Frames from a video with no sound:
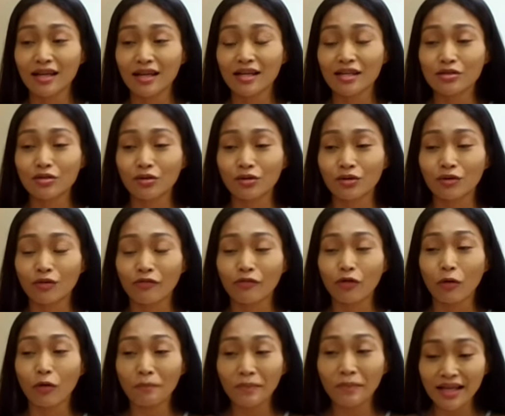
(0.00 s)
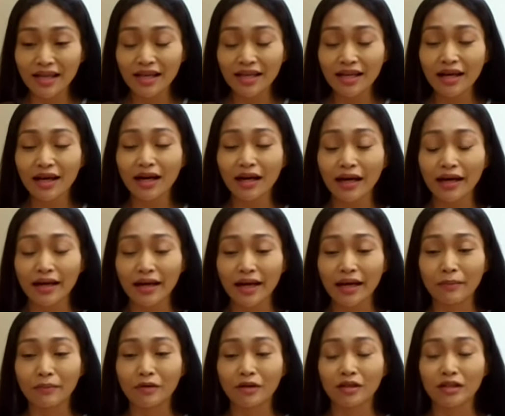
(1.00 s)
So for me, I
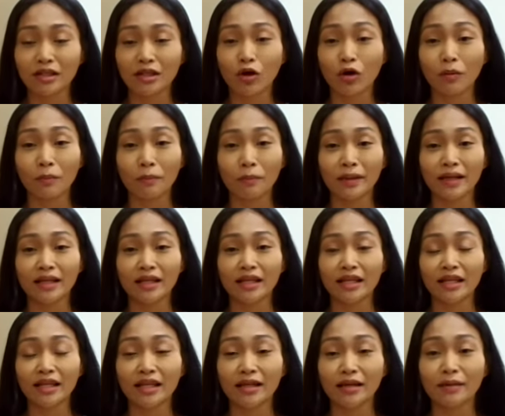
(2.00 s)
am going to compete in